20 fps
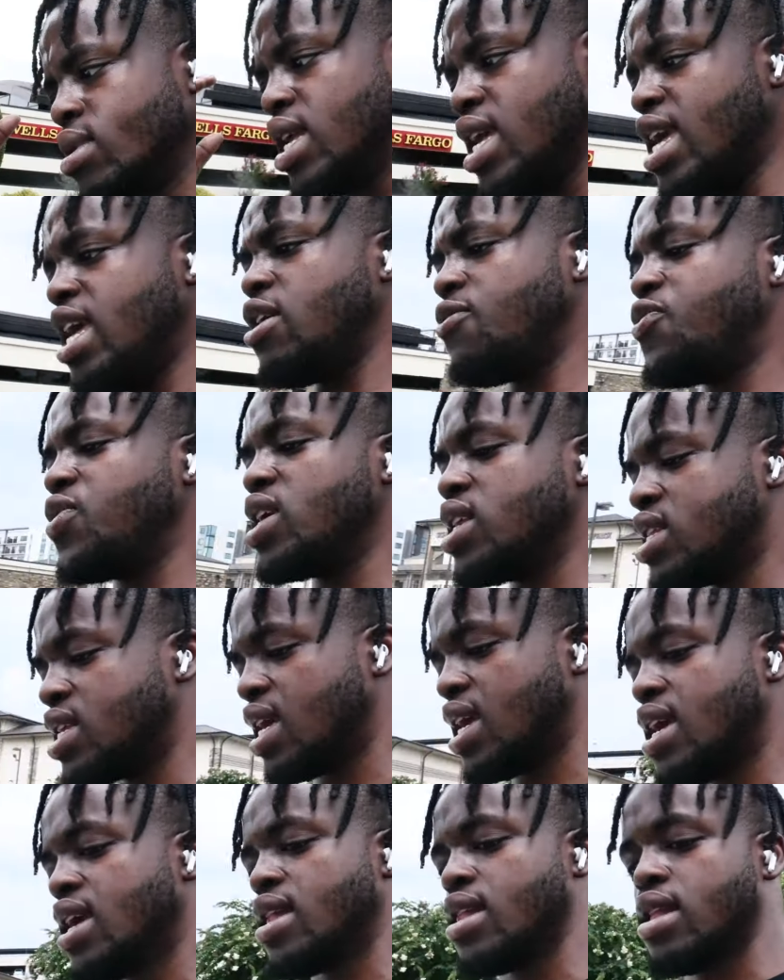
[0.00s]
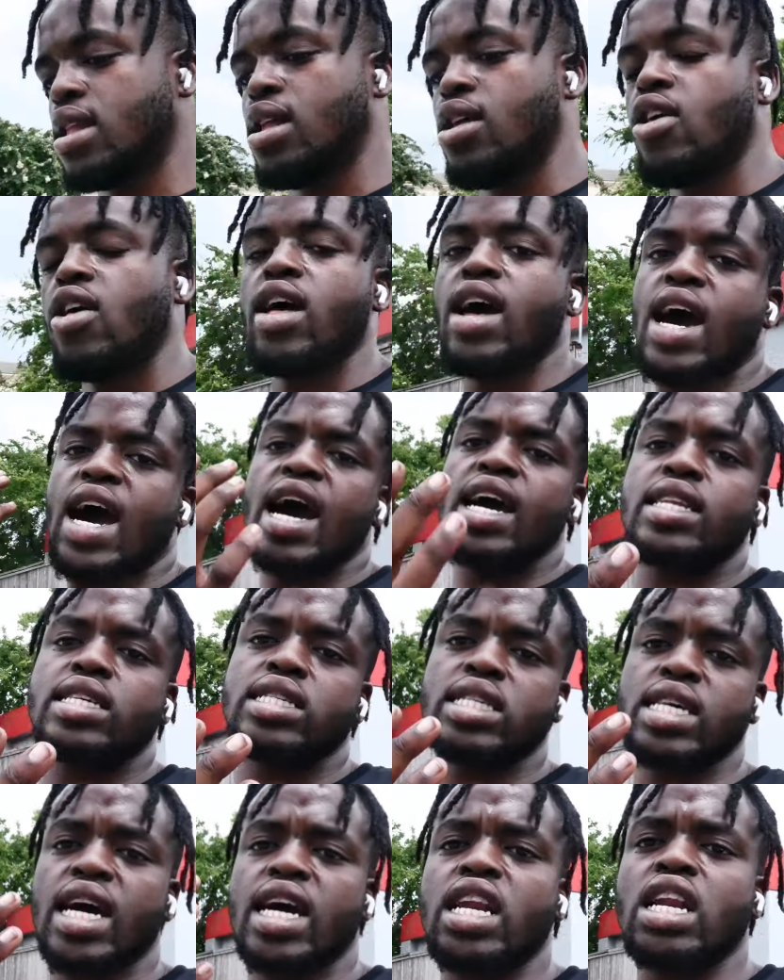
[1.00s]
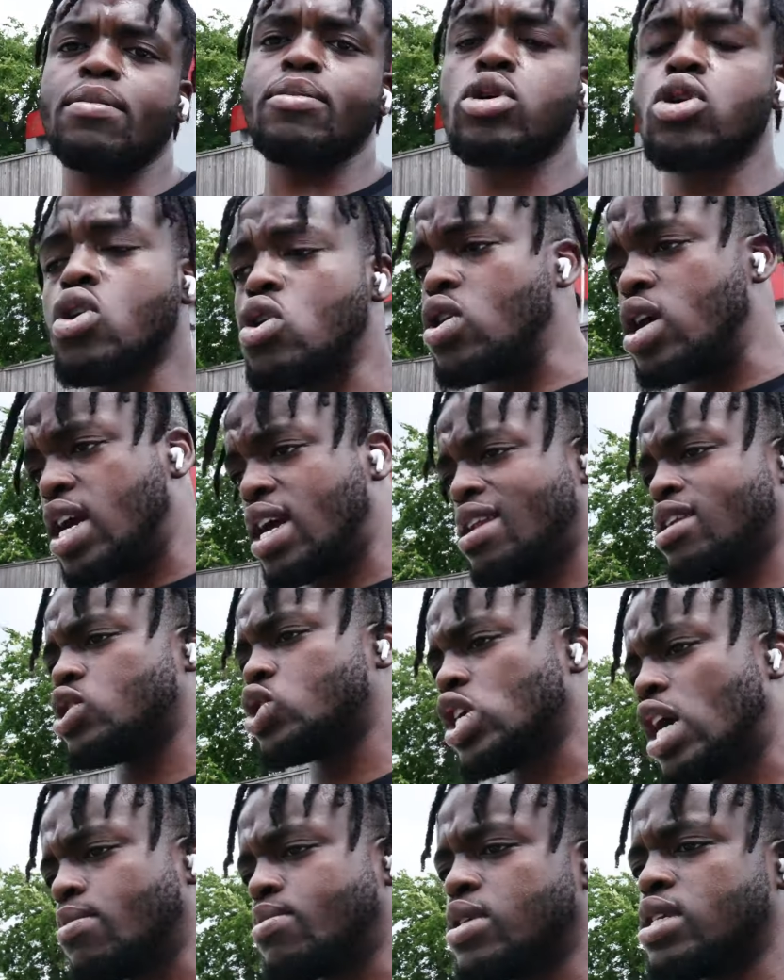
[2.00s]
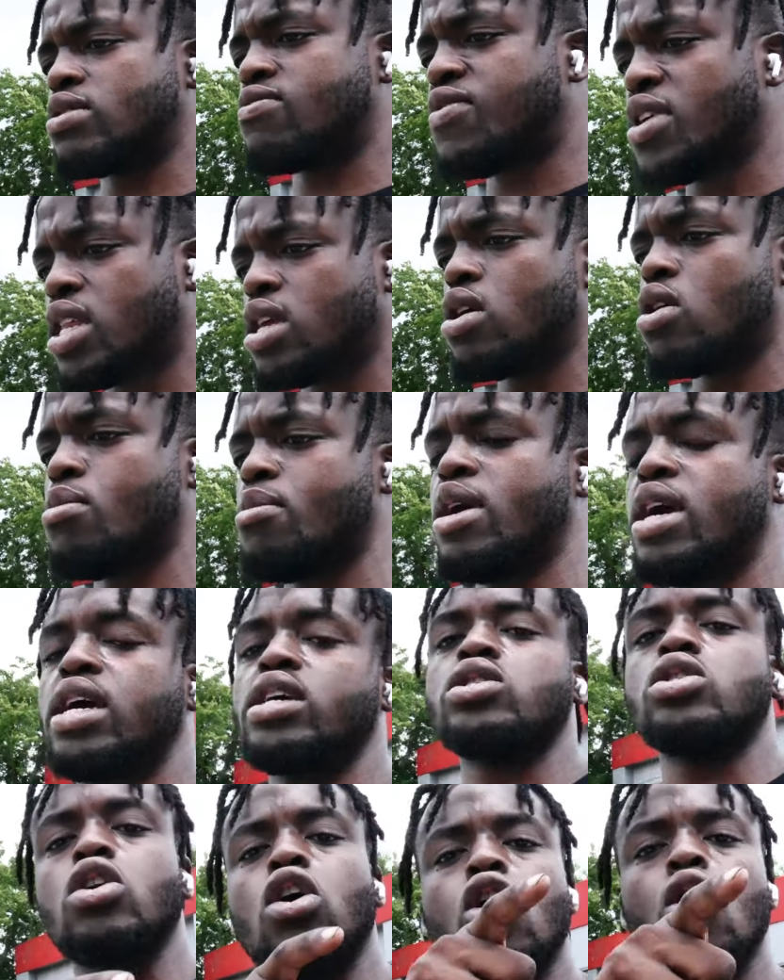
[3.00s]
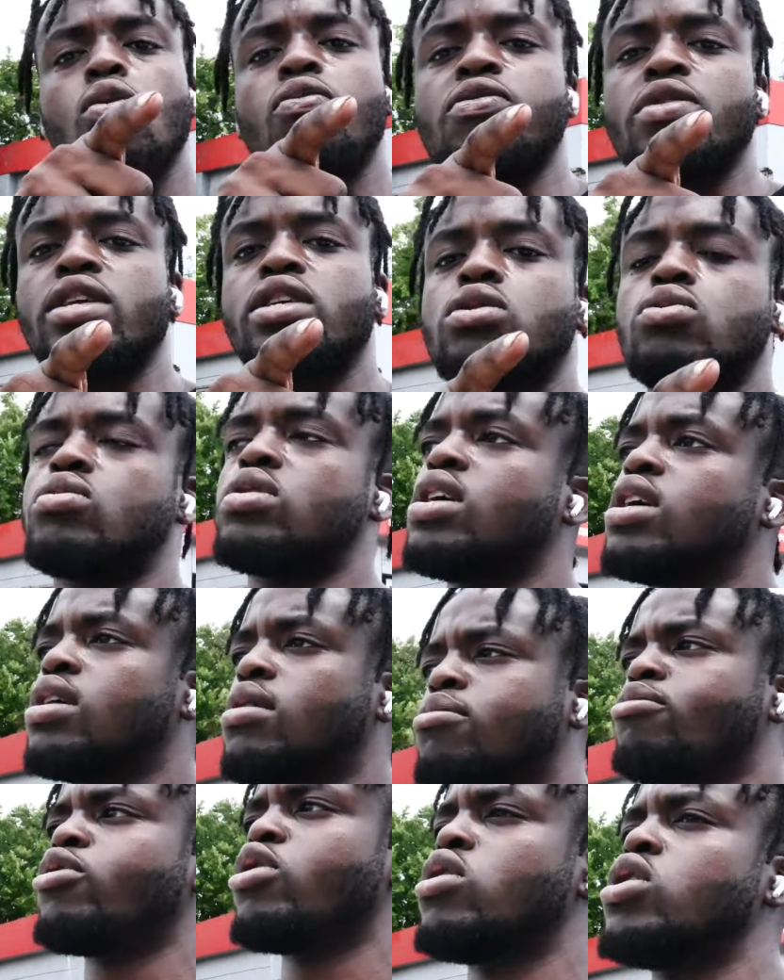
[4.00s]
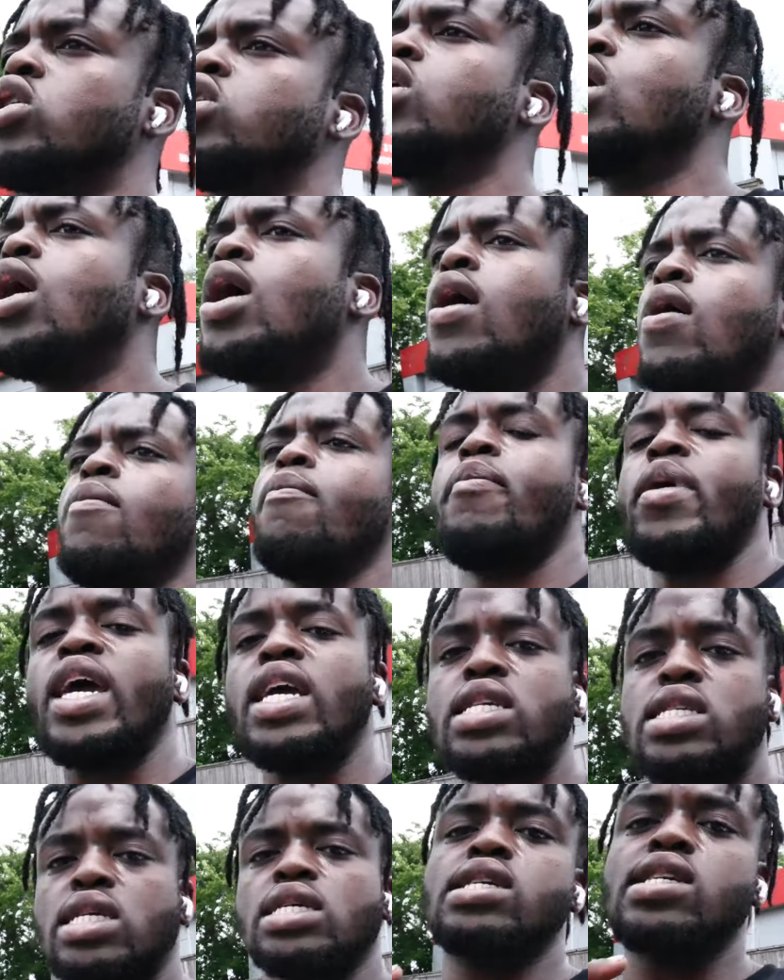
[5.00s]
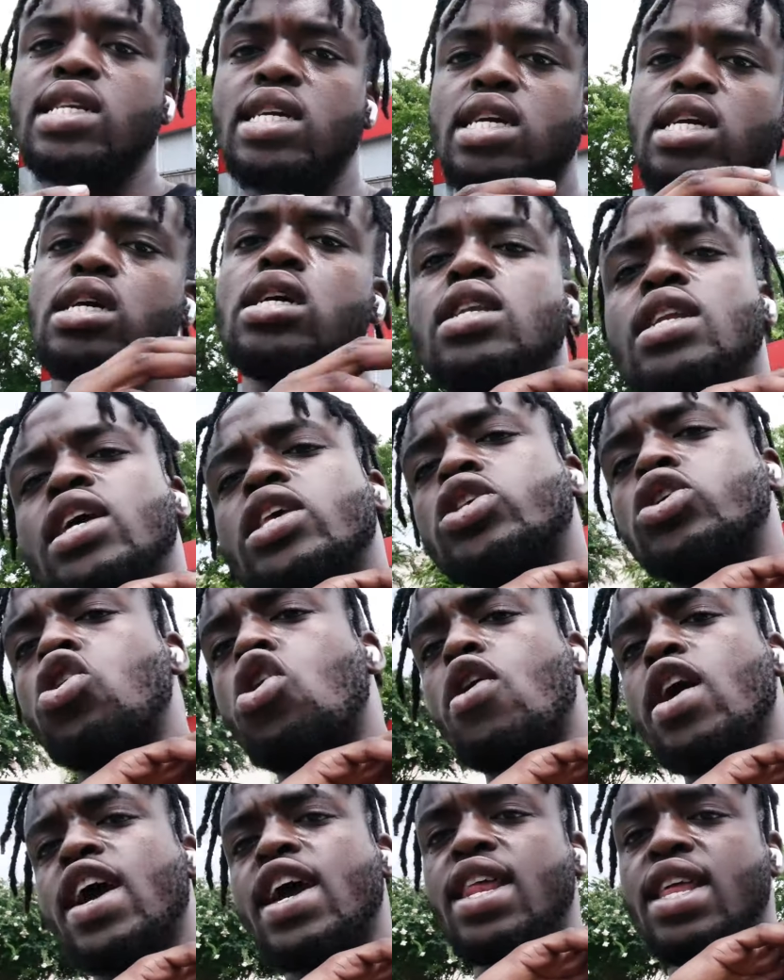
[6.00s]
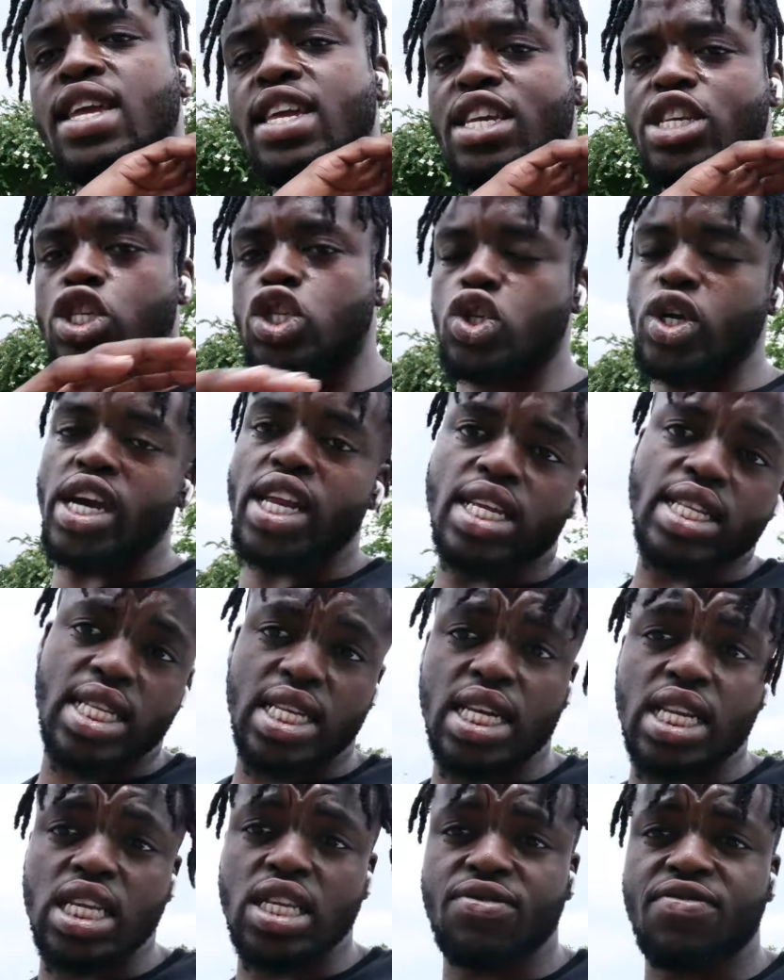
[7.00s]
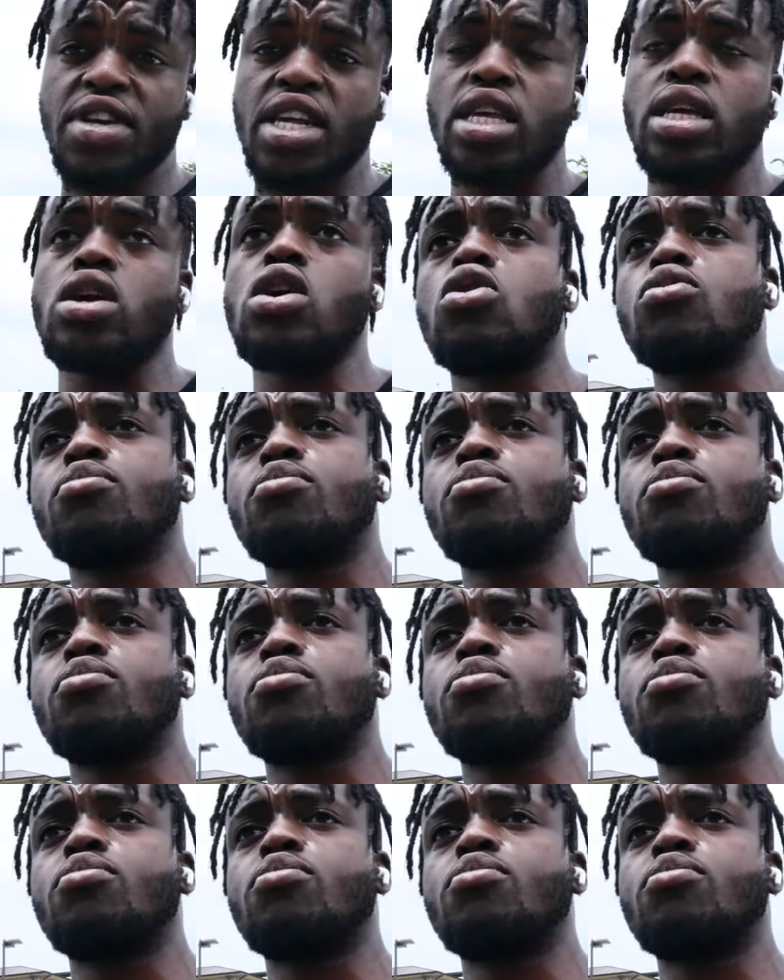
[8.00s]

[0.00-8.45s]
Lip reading: if he did, I decided I'm gonna go ahead and drop this video, man. So hopefully you did, bro. Basically, let's go ahead and get straight into this video